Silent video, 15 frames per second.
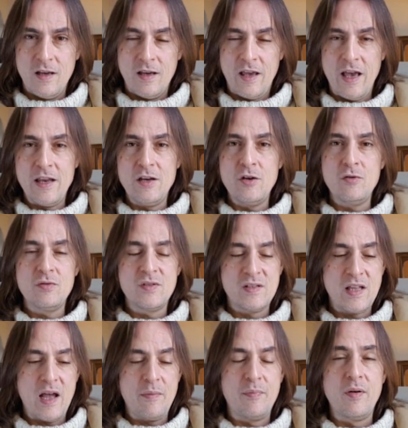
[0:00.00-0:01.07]
Can you
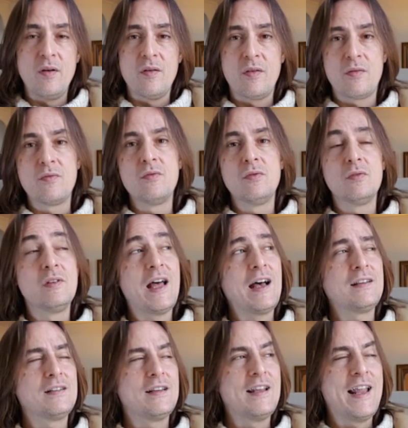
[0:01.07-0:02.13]
step through
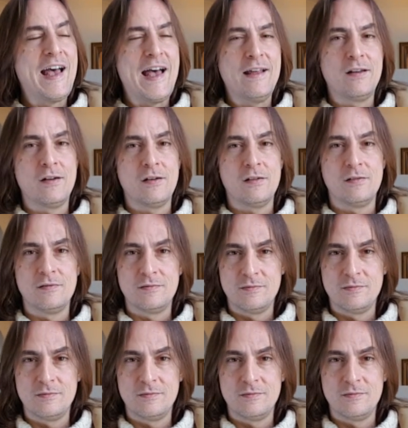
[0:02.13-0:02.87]
that ladder?